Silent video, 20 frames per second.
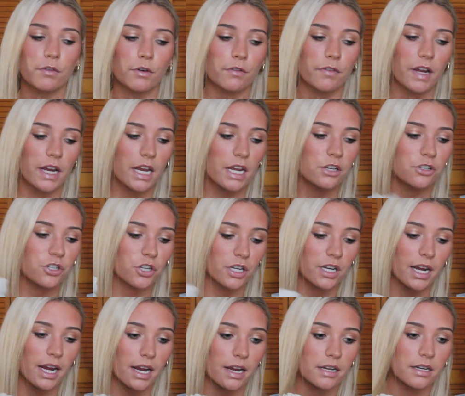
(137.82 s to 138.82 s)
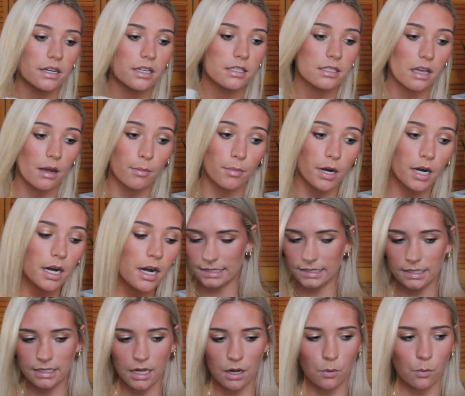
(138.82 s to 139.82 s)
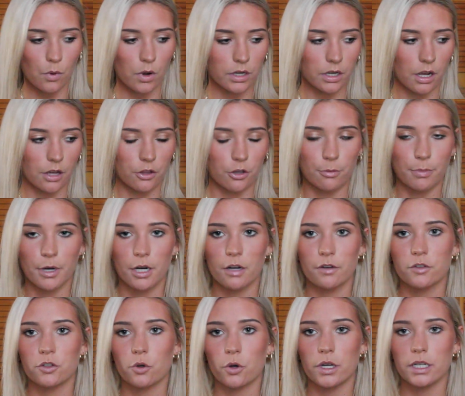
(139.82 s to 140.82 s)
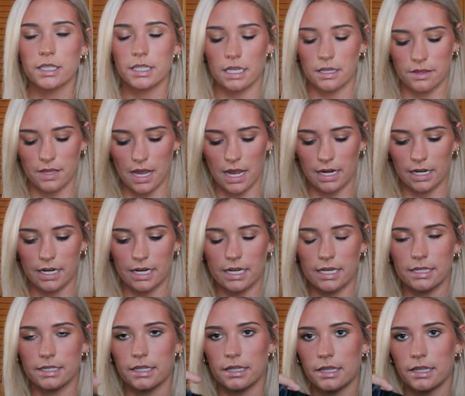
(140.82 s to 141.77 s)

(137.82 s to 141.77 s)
for vacation and summer. I did get one other pair of shorts, and that is